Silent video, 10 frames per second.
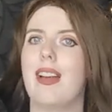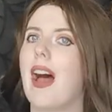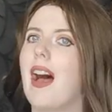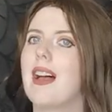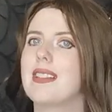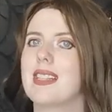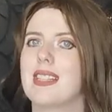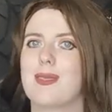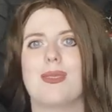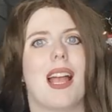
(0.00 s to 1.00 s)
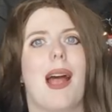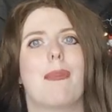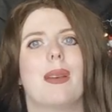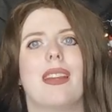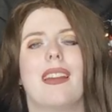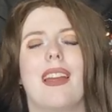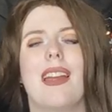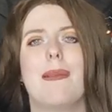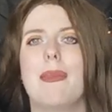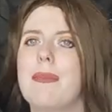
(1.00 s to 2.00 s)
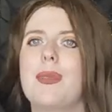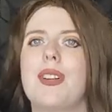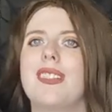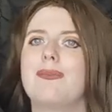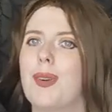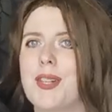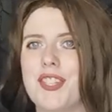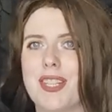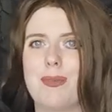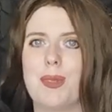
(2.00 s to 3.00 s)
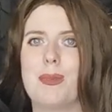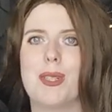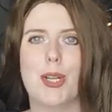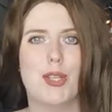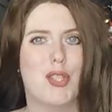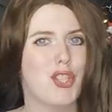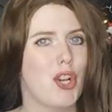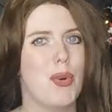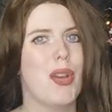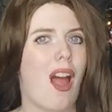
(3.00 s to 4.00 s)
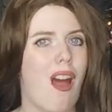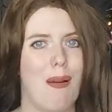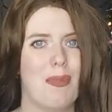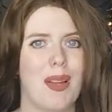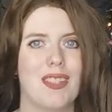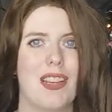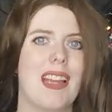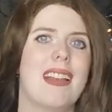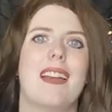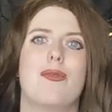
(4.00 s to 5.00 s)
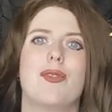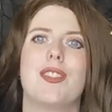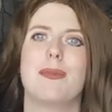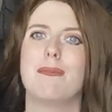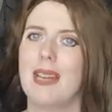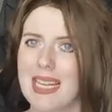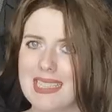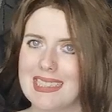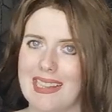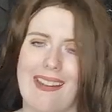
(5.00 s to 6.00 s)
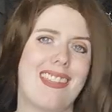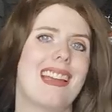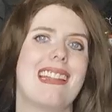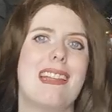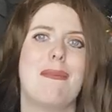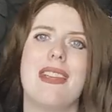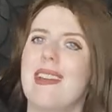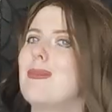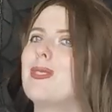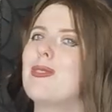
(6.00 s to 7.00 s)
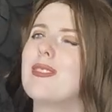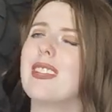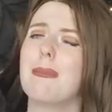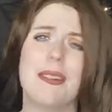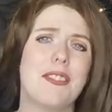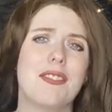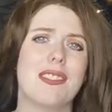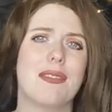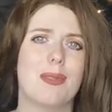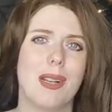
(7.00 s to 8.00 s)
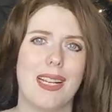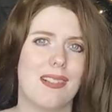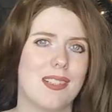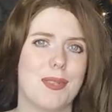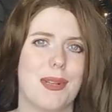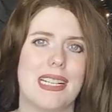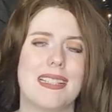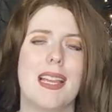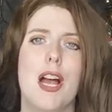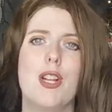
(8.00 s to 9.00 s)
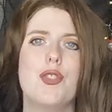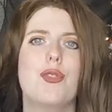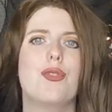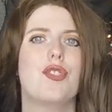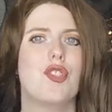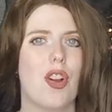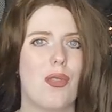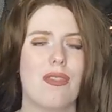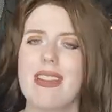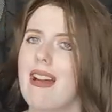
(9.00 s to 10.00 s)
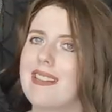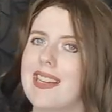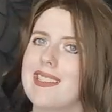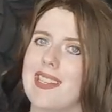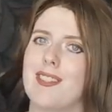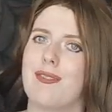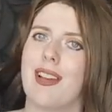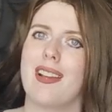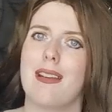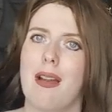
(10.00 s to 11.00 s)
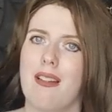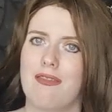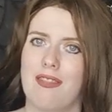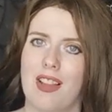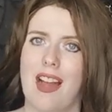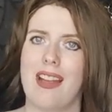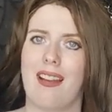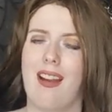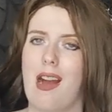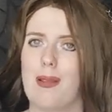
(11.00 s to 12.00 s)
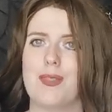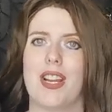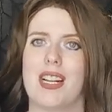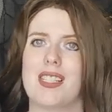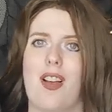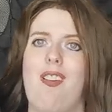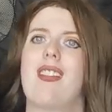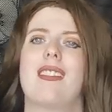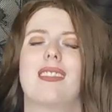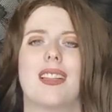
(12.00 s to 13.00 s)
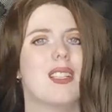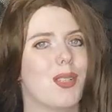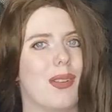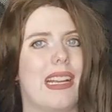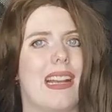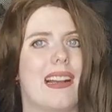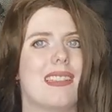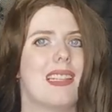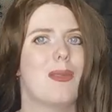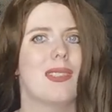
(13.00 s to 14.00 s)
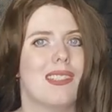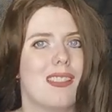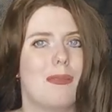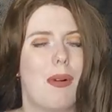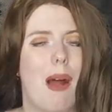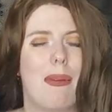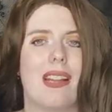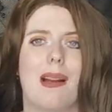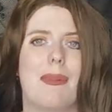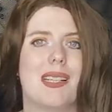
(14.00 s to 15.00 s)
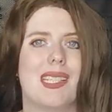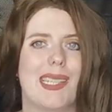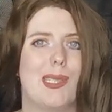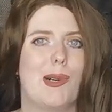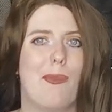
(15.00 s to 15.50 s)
as this was happening, a member of Project Blue Book showed up and demanded that he be able to take pictures of the radar screens to show the unidentified flying objects on the screen, as they were still popping up as little